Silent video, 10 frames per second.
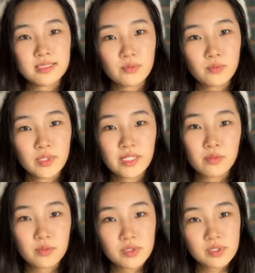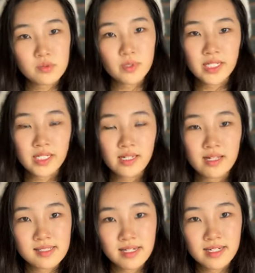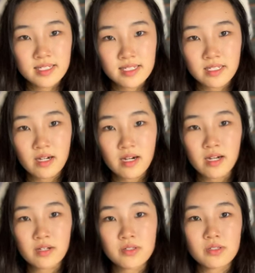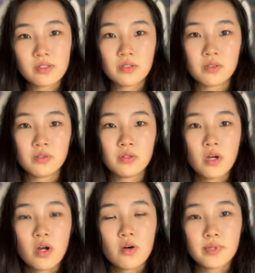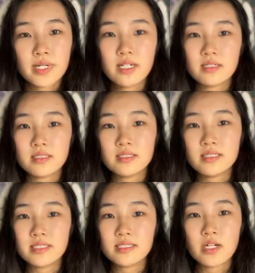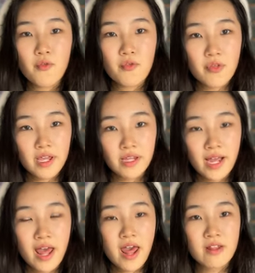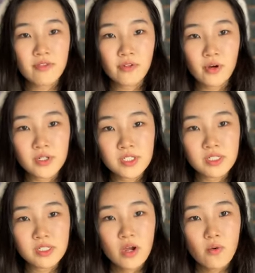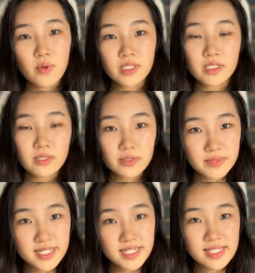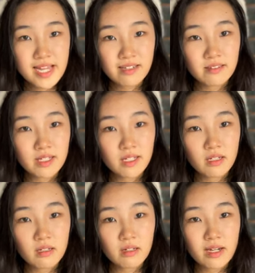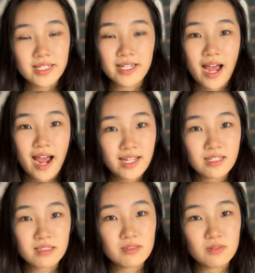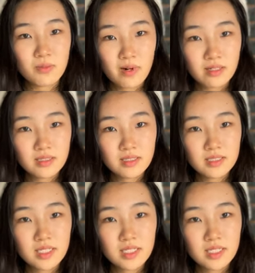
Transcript: When I was waiting anxiety, I also relearned this whole thing and thought whether there is anything that I did wrong.